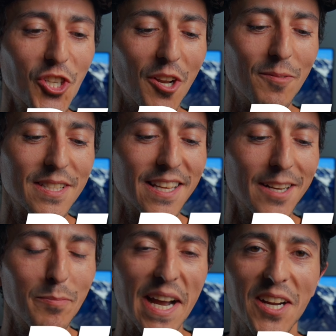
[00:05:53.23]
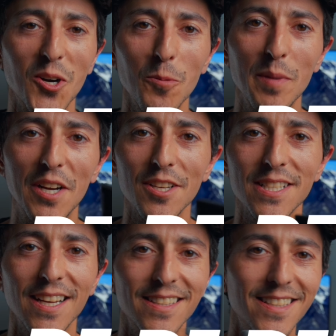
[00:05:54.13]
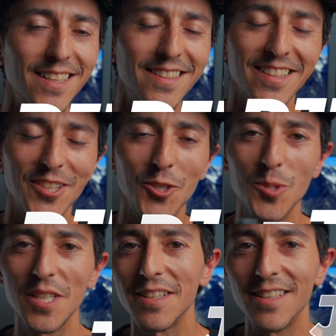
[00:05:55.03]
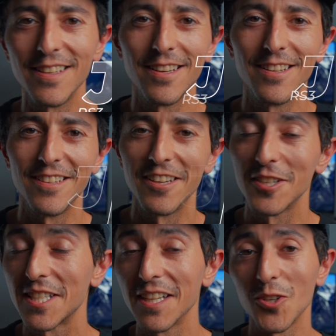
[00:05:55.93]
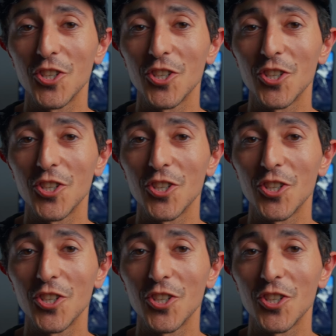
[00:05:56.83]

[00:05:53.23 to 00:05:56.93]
should have stayed back home because I didn't use it in a single